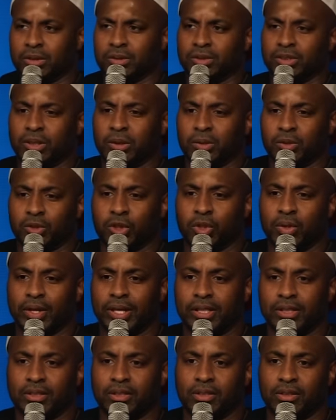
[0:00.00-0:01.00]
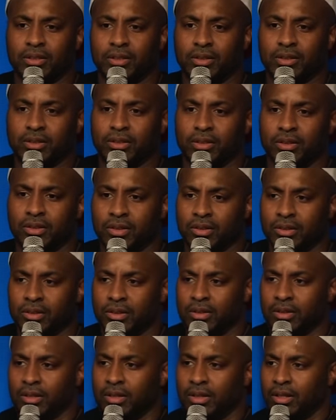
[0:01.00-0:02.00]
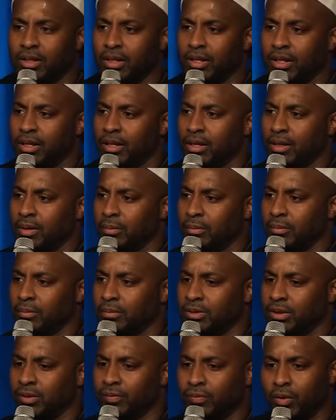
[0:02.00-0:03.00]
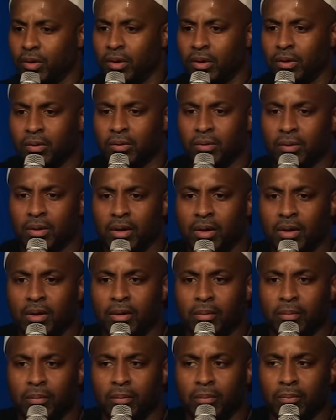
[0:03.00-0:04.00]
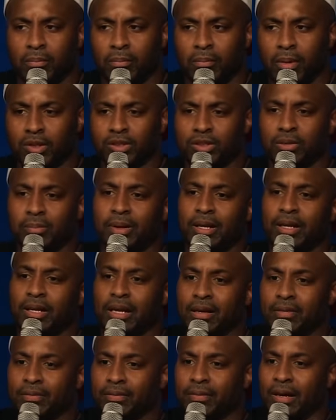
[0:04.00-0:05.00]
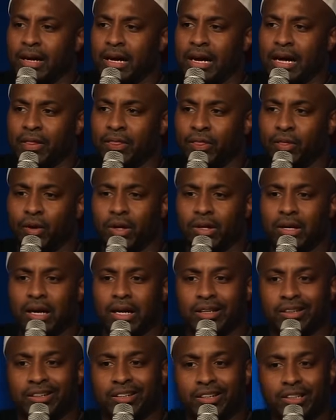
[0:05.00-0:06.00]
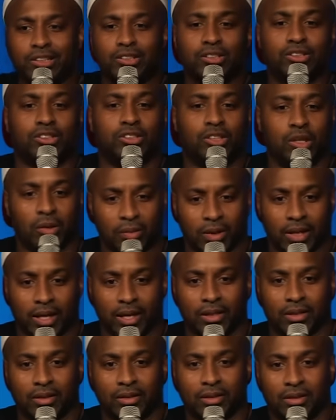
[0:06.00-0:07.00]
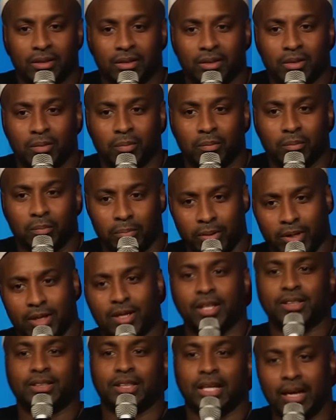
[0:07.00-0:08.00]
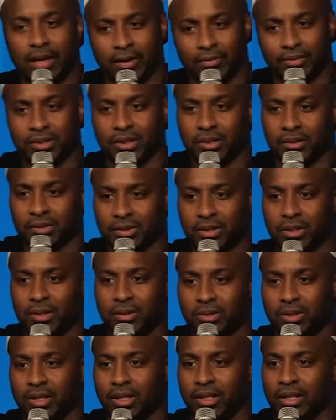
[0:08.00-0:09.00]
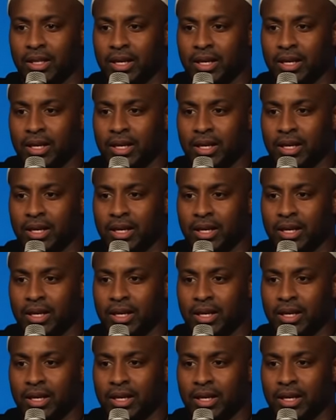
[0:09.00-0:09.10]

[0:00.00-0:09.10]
cell trait. Um, so for most of my life, I thought I couldn't donate because I have sickle cell trait.